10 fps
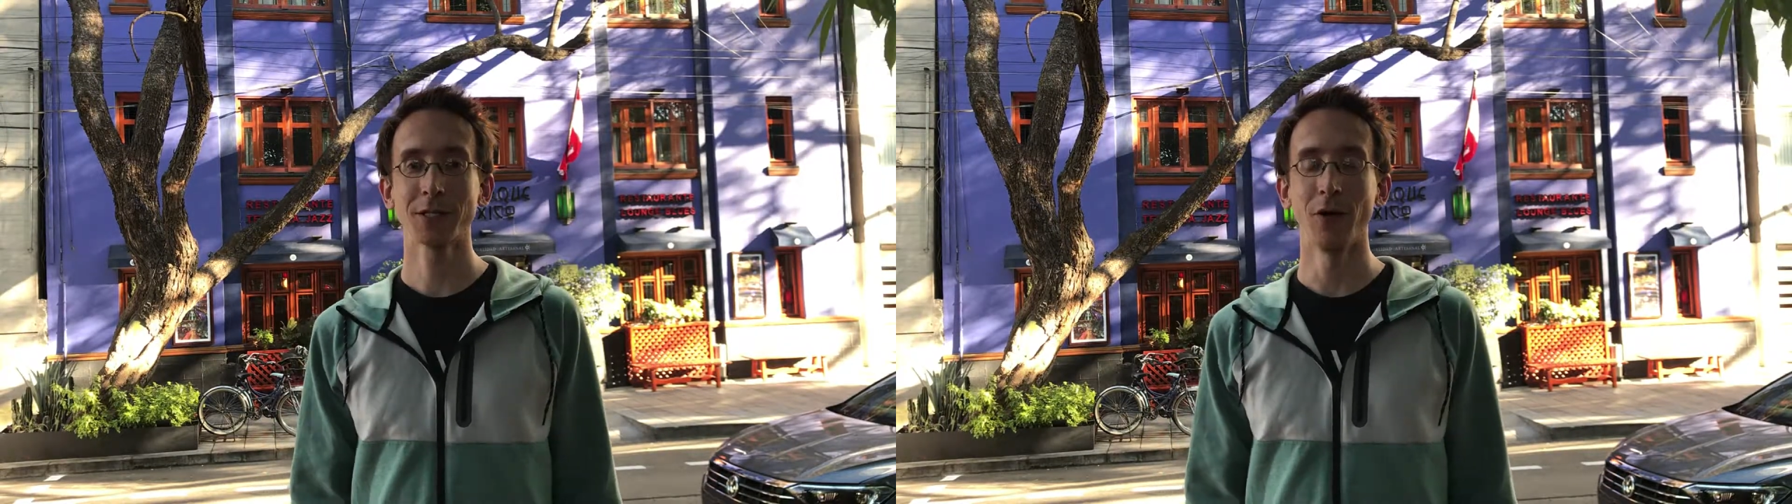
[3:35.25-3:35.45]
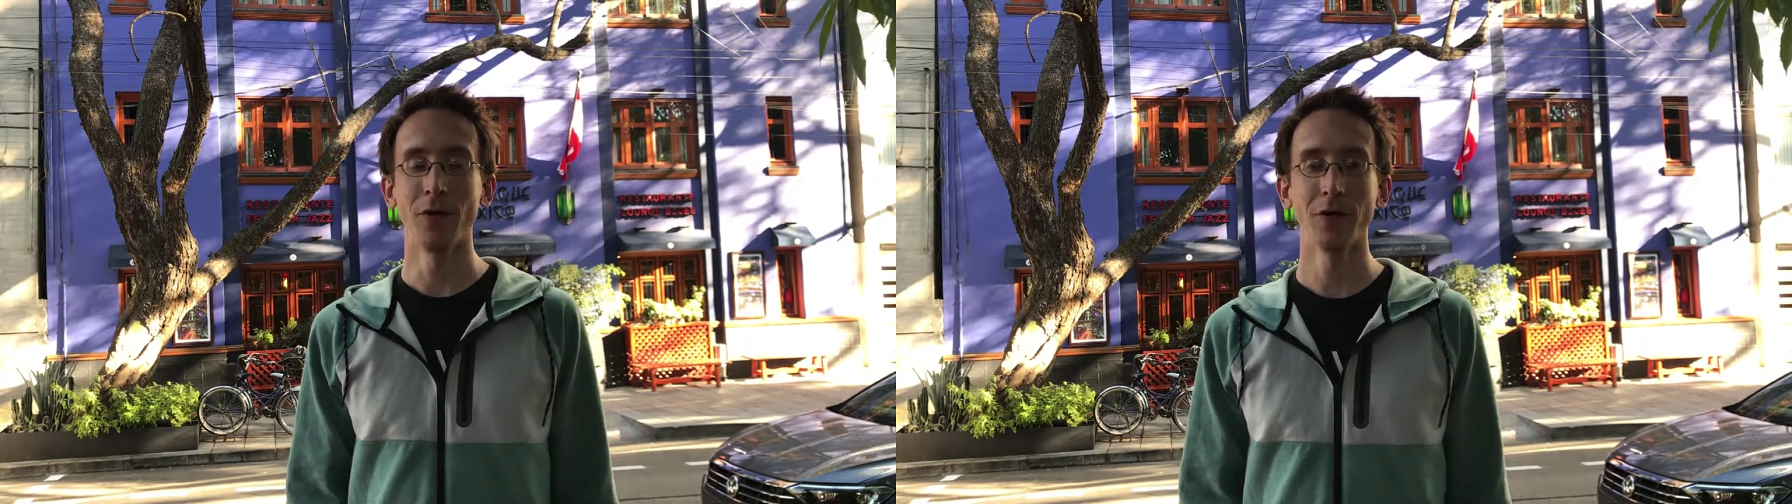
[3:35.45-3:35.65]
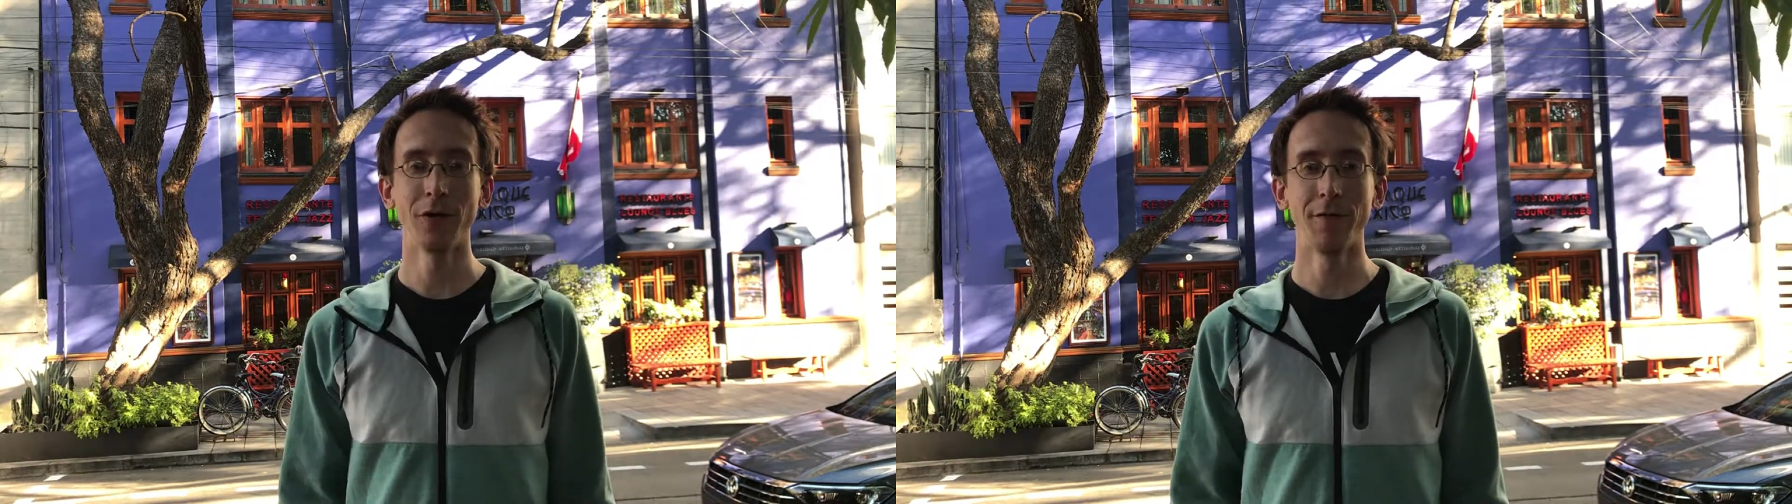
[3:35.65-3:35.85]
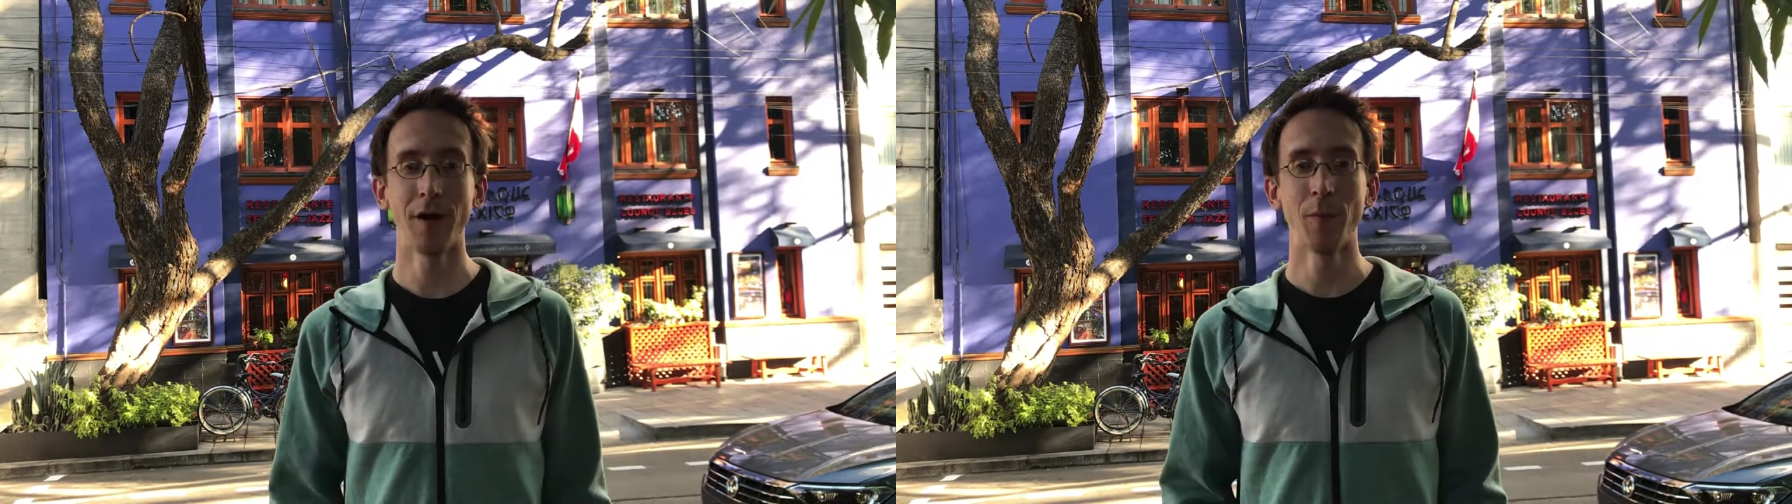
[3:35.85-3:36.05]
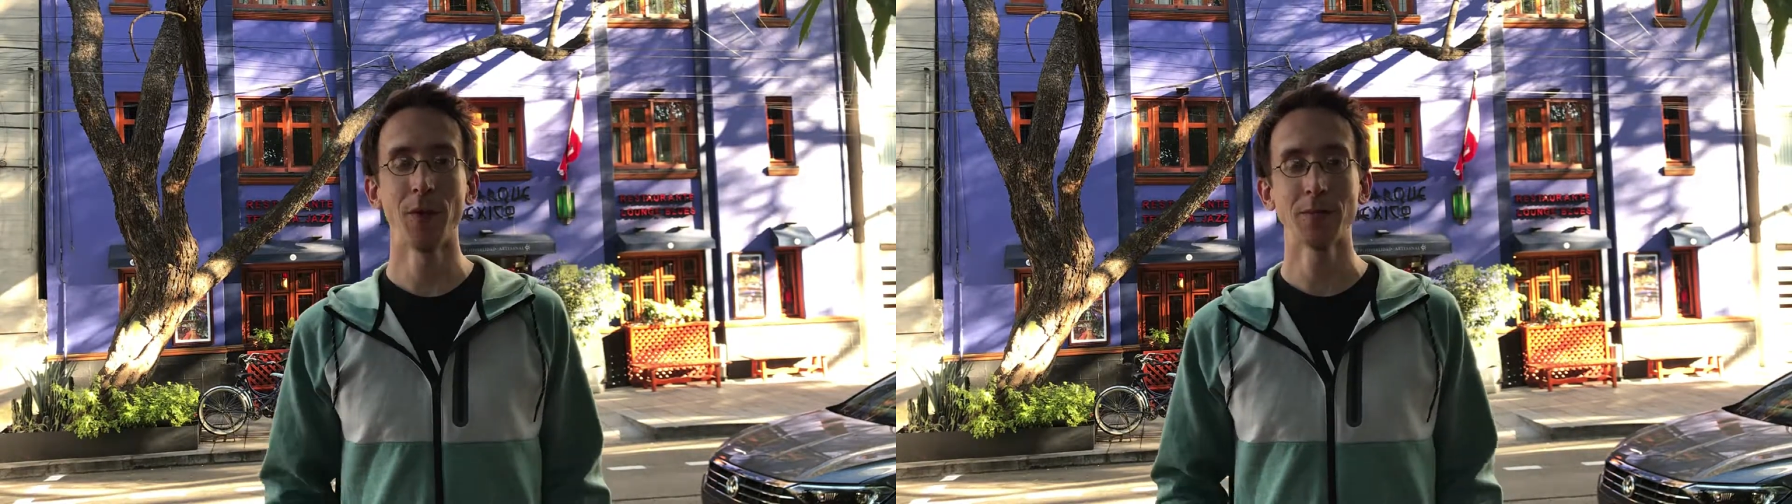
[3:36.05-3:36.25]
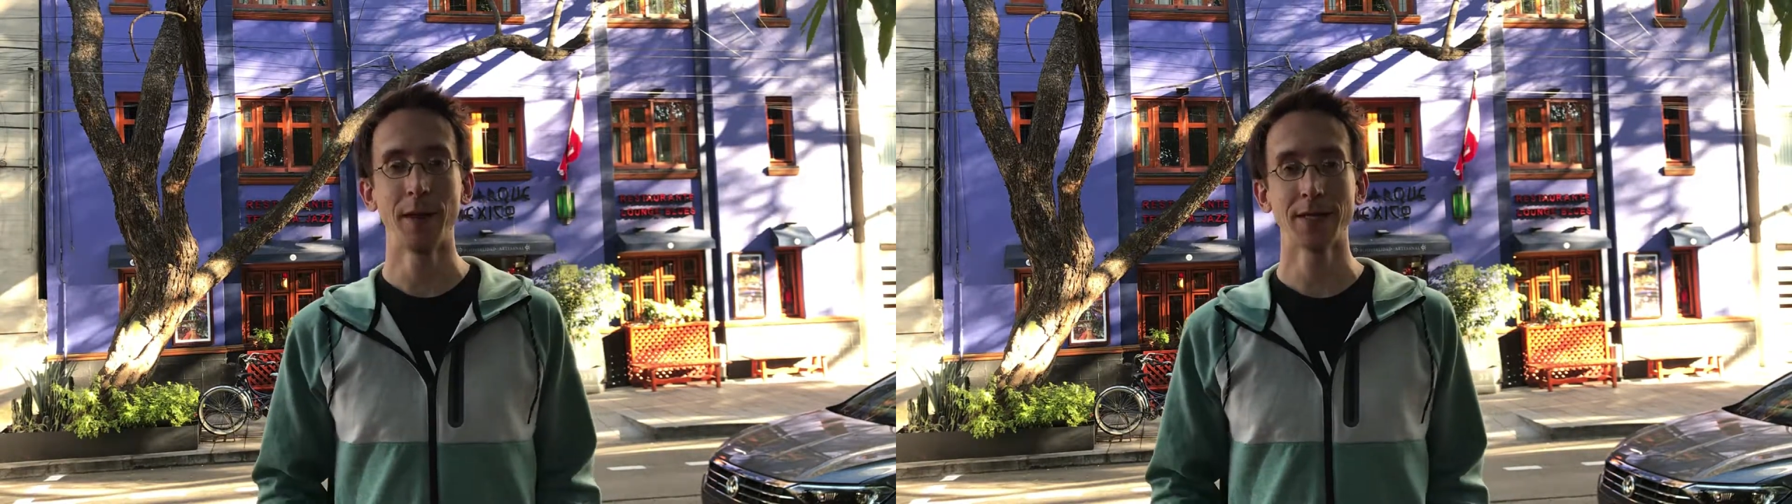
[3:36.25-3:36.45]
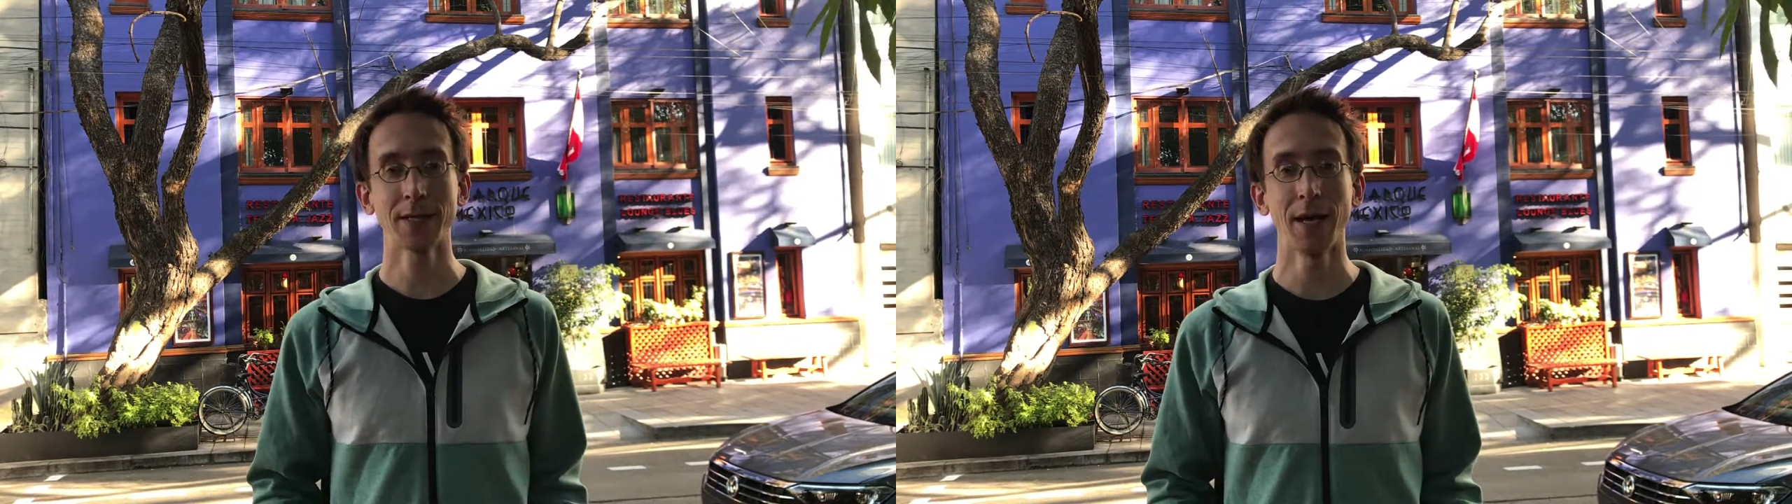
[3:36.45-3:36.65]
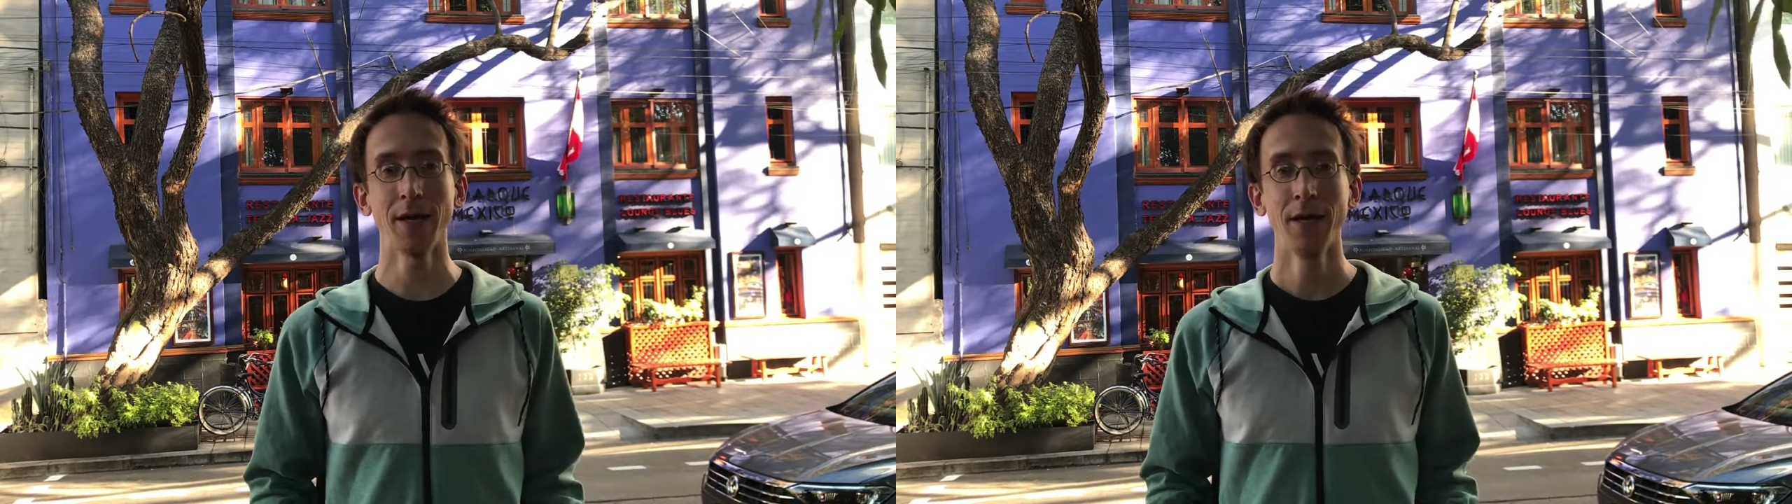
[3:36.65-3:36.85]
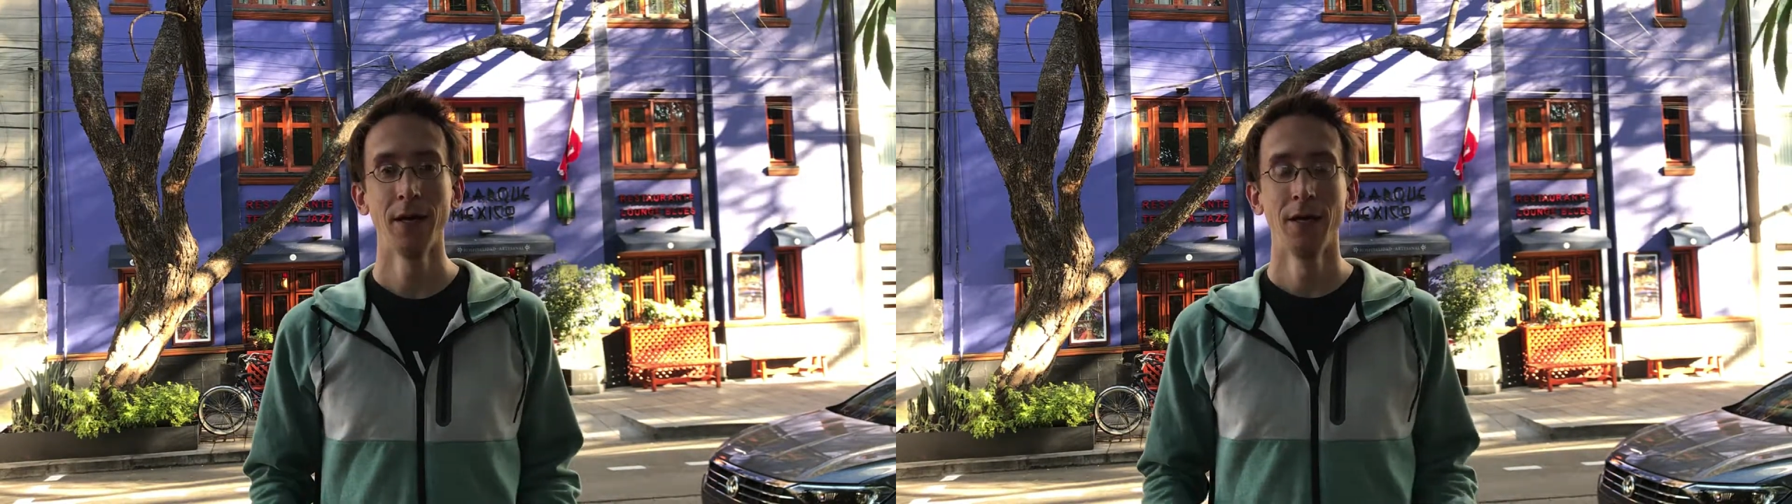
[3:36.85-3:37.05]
So your developers might say,